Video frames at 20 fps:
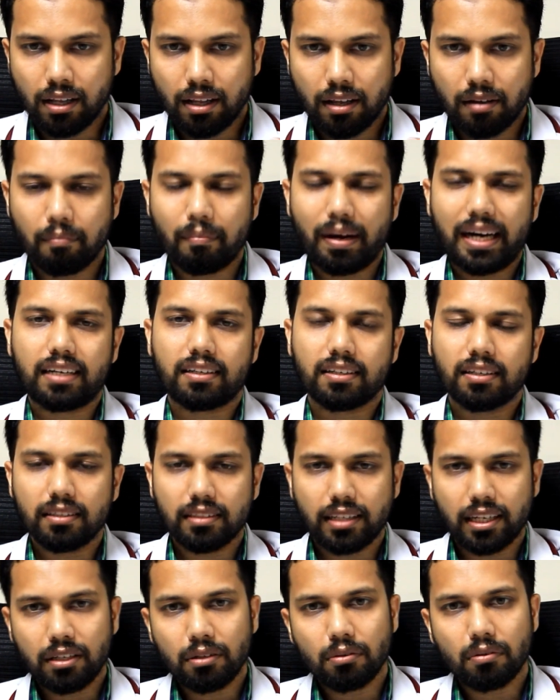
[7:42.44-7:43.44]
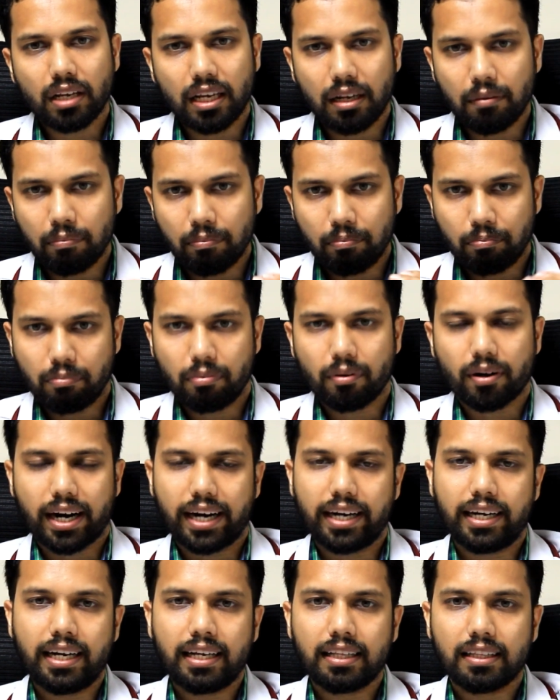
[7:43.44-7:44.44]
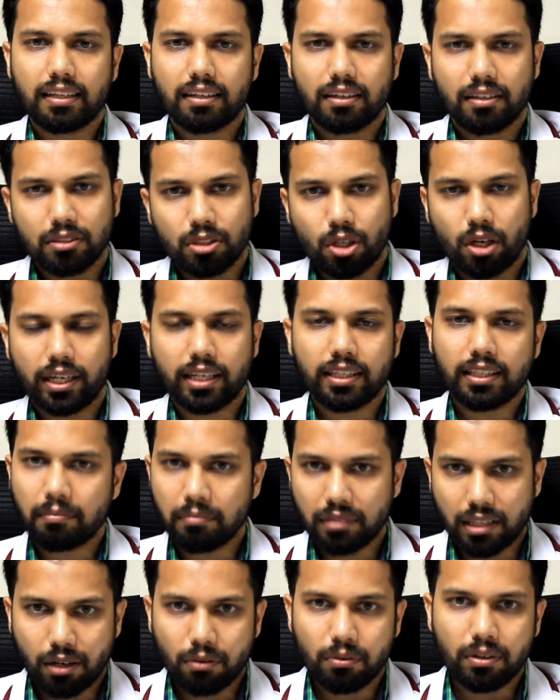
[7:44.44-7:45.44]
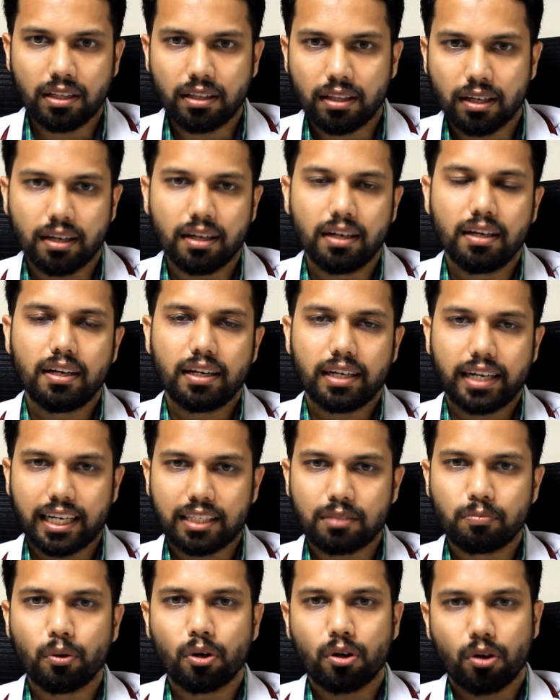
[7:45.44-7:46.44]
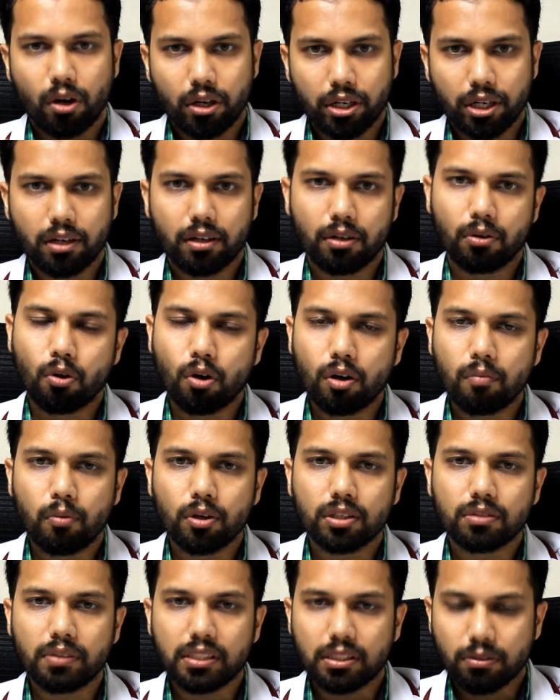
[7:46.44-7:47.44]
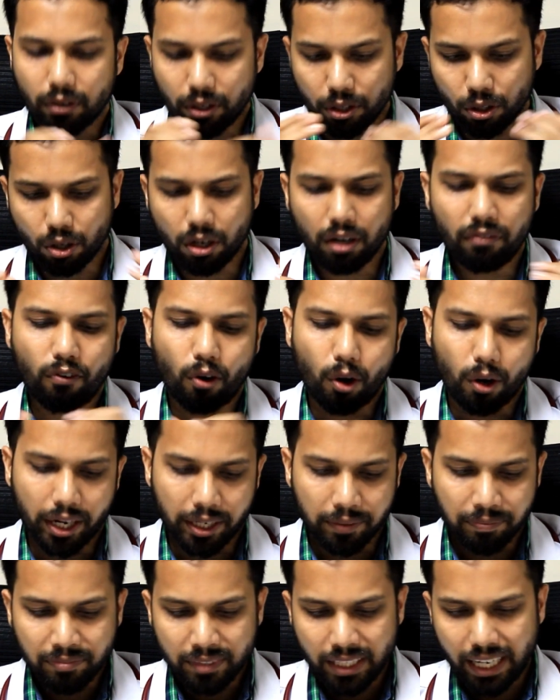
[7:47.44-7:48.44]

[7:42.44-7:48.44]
matter, then you keep jotting them down in the textbook or your notebooks whichever you are following.